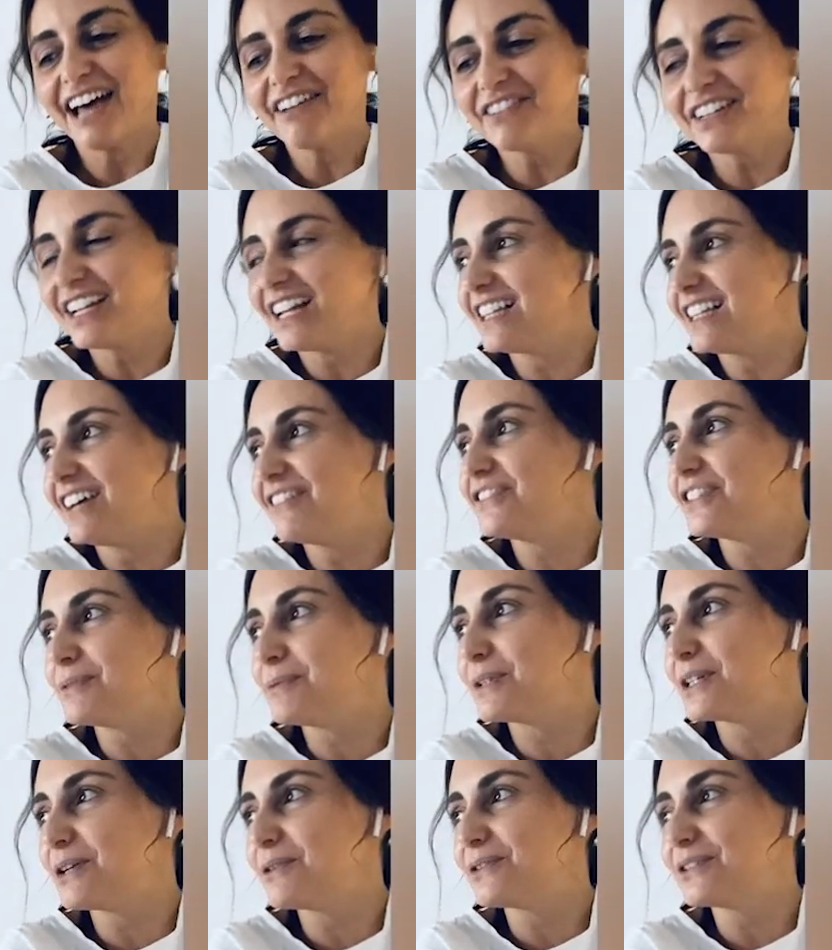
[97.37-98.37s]
mean, I love
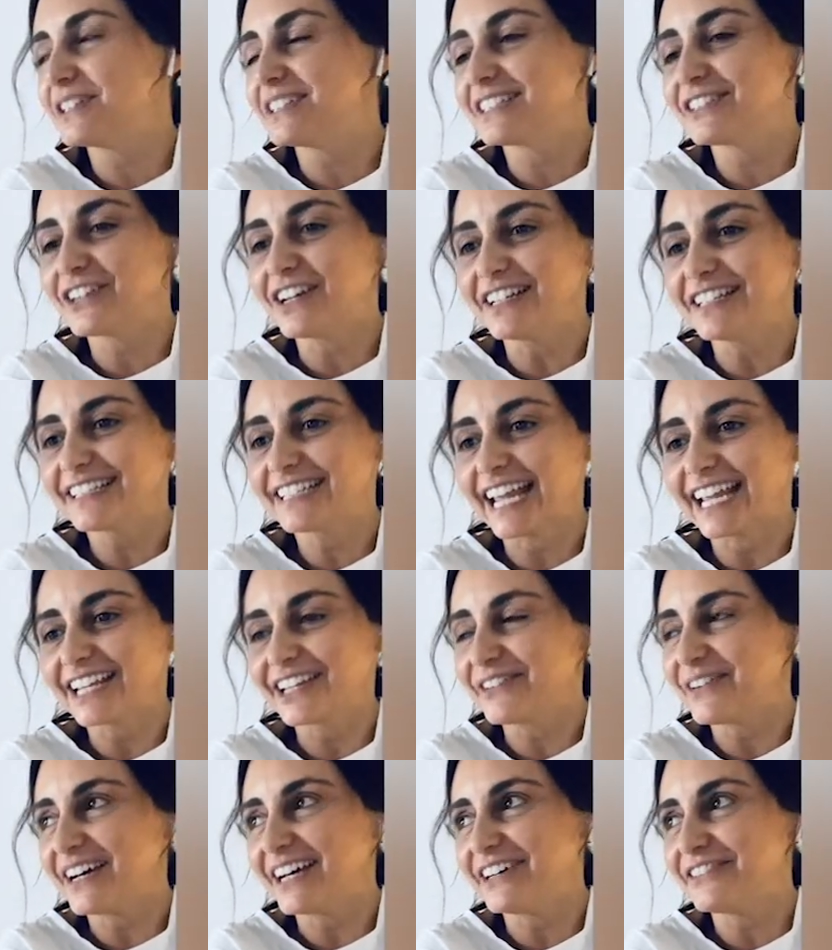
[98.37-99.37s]
you, but I would have
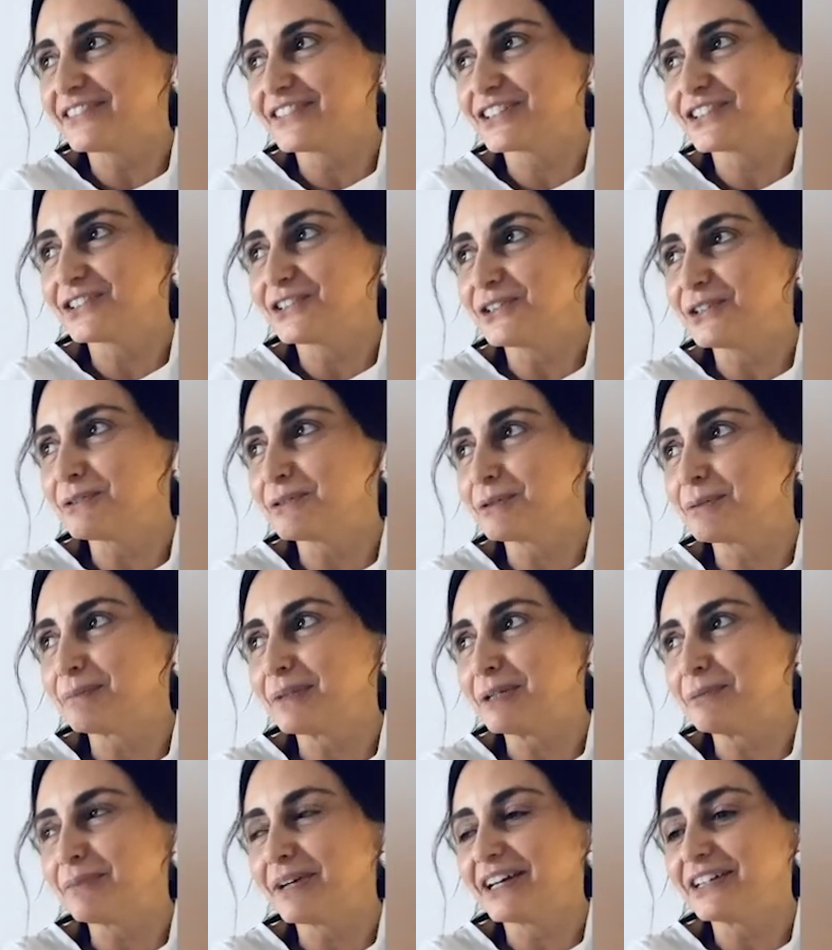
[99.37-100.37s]
tried to take you out for
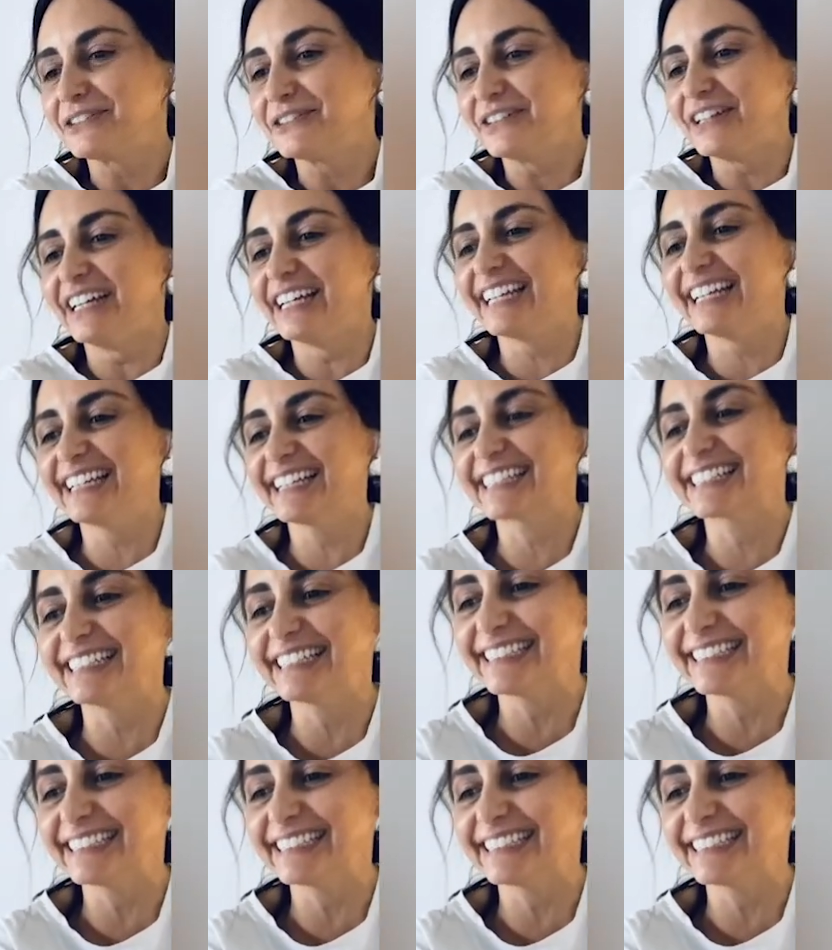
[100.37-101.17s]
sure. It would have been a battle.